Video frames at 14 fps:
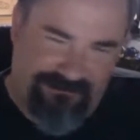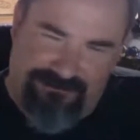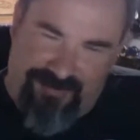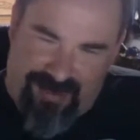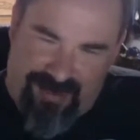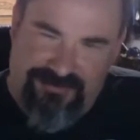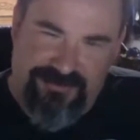
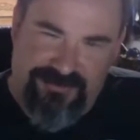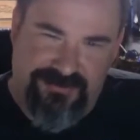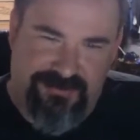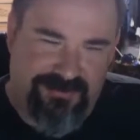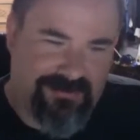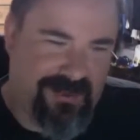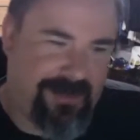
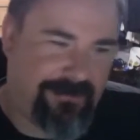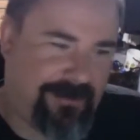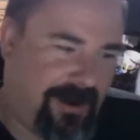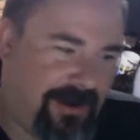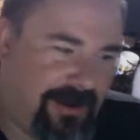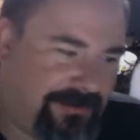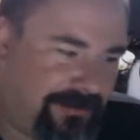fascistic type
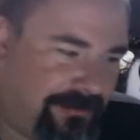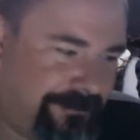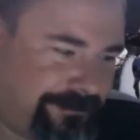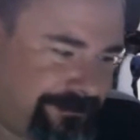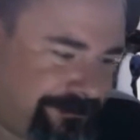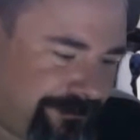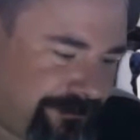character.
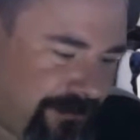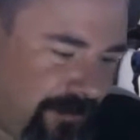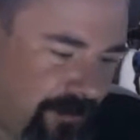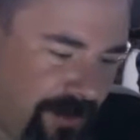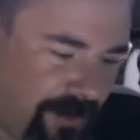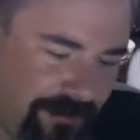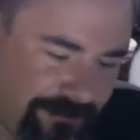
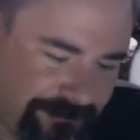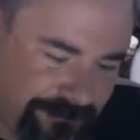Well,